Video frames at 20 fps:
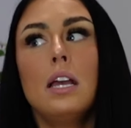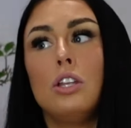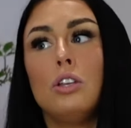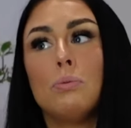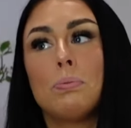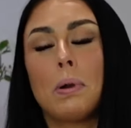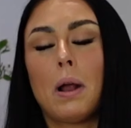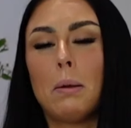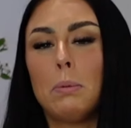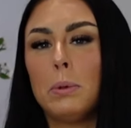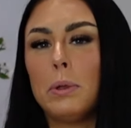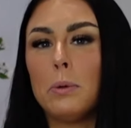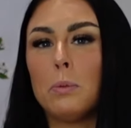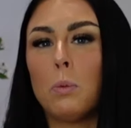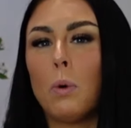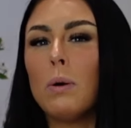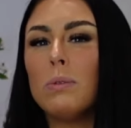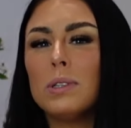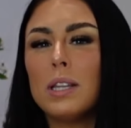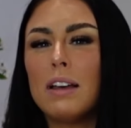you probably
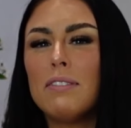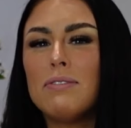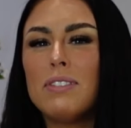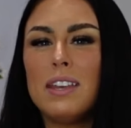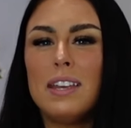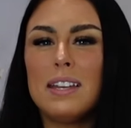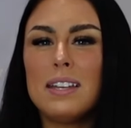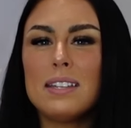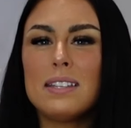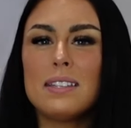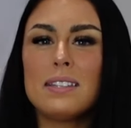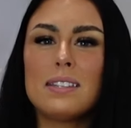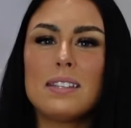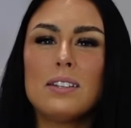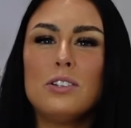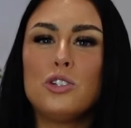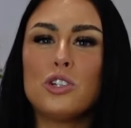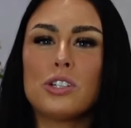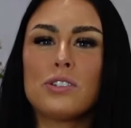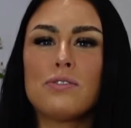won't love
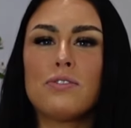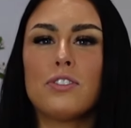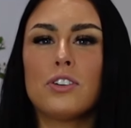these just